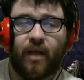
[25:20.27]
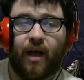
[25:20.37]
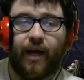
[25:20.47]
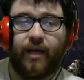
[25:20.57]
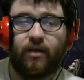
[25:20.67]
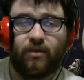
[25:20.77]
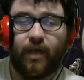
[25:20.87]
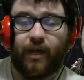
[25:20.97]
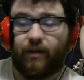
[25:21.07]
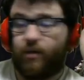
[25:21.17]
idle,
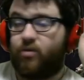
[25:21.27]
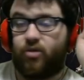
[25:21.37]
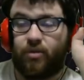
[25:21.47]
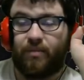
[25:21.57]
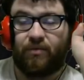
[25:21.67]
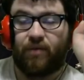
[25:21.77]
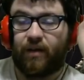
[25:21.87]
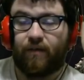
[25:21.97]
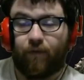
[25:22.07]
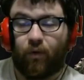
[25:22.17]
and you should be
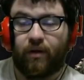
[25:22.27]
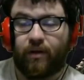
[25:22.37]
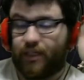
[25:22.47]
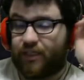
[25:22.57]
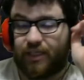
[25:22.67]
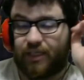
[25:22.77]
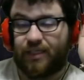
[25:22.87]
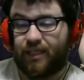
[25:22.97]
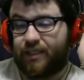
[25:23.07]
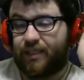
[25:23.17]
running 4 of these
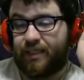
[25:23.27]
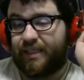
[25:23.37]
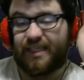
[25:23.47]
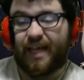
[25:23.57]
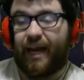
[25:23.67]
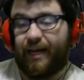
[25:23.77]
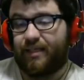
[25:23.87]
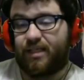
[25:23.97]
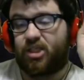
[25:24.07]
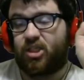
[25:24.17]
because it's insane.
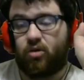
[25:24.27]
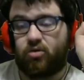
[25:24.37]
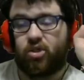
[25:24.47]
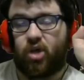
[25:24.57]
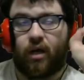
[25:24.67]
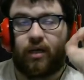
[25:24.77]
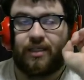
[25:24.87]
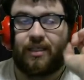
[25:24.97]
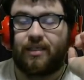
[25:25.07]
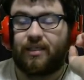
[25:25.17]
It's so strong because
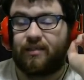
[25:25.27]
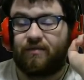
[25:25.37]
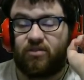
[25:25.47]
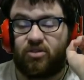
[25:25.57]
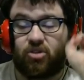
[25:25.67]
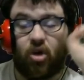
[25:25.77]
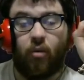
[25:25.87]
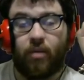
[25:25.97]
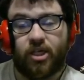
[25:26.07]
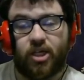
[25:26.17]
it gives you so
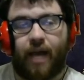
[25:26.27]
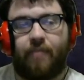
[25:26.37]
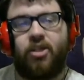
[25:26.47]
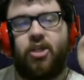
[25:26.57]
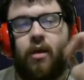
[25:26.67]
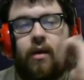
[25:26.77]
much damage.